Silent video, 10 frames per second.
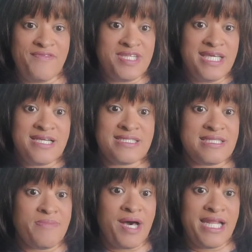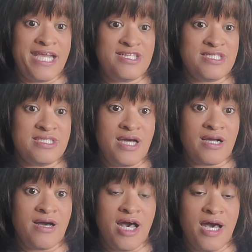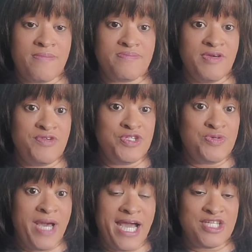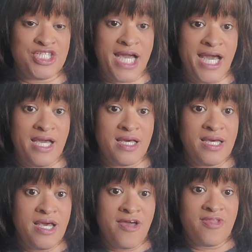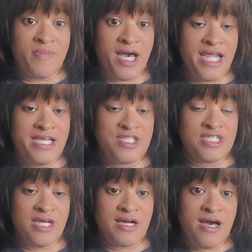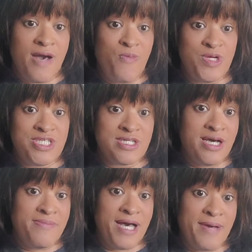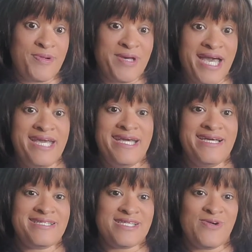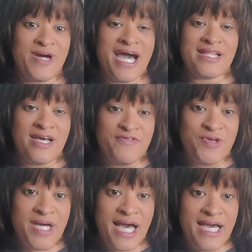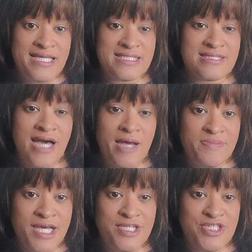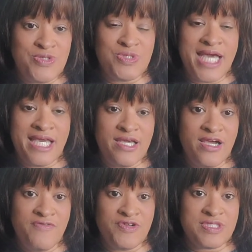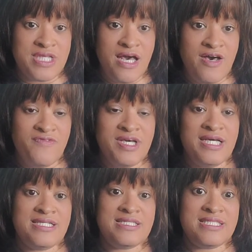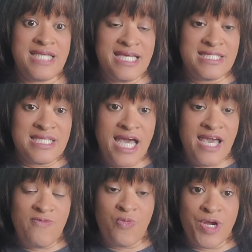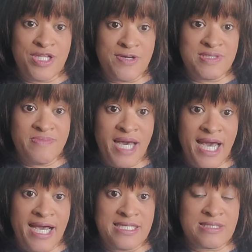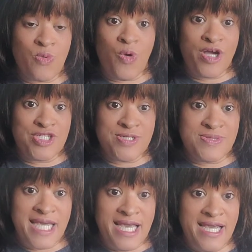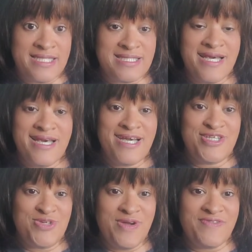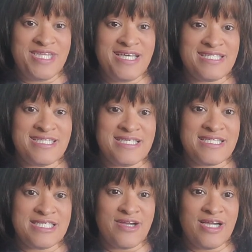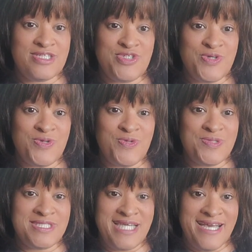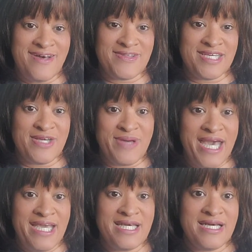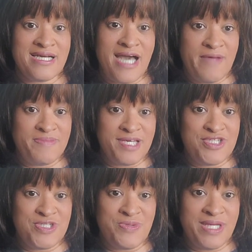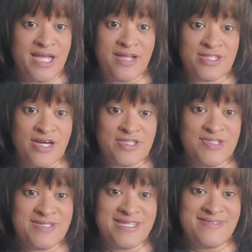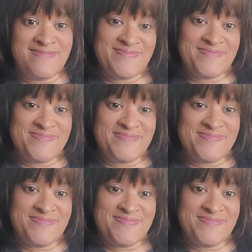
Everything is themotteagency.com. If you do hashtag themotteagency.com, we should come up, okay? So I love you guys. God bless you. Take care of yourself. Stay safe. Wear those masks. Wash those hands. Do everything is necessary to stay healthy, okay? God bless you, and I'll talk to you soon.